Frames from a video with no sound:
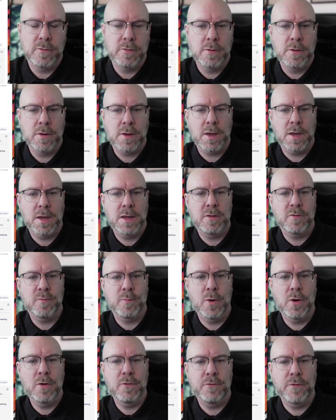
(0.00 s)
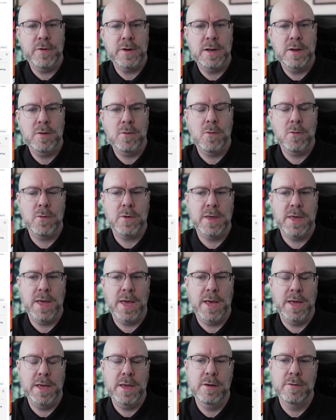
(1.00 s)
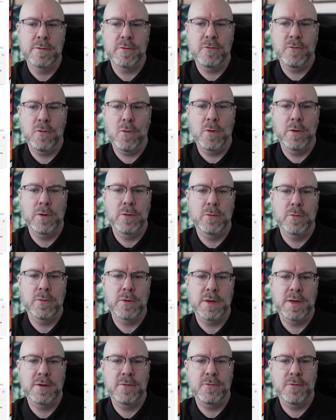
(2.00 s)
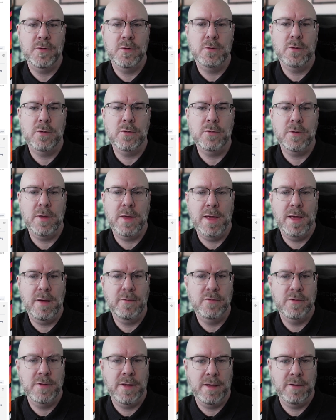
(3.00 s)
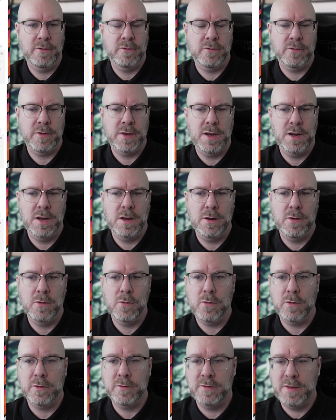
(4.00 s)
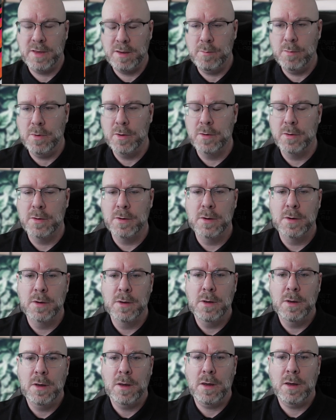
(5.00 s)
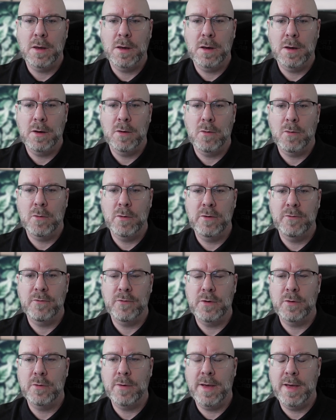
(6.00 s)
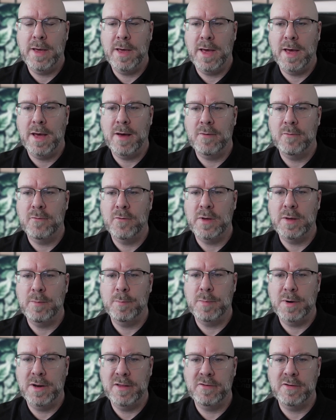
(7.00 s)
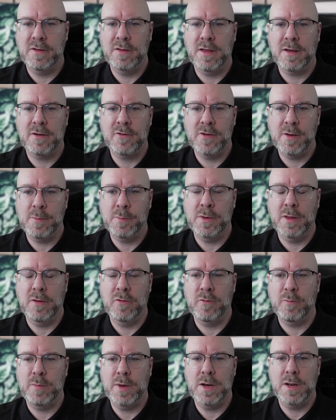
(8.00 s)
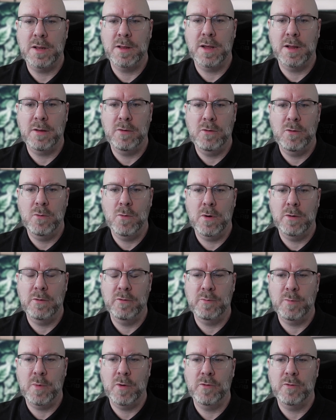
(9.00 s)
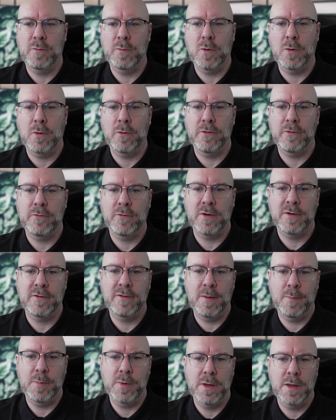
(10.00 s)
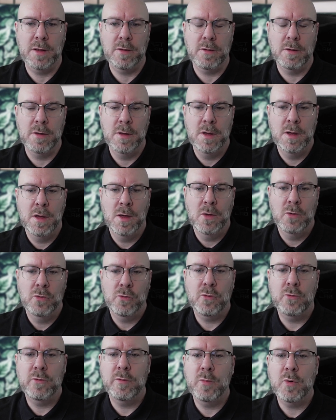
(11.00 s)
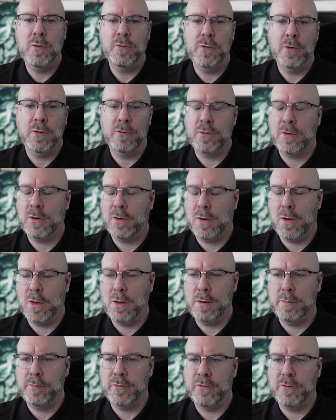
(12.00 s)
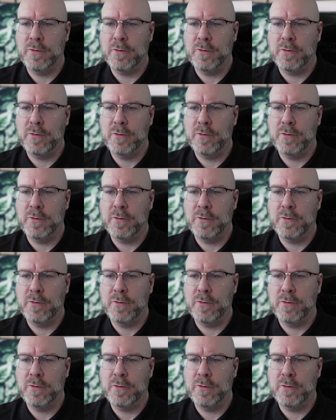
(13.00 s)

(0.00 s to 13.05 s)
it's perfectly okay for you if you don't have test in your team, or if you have implicit acceptance, meaning that you are responsible also for accepting it, to remove those columns.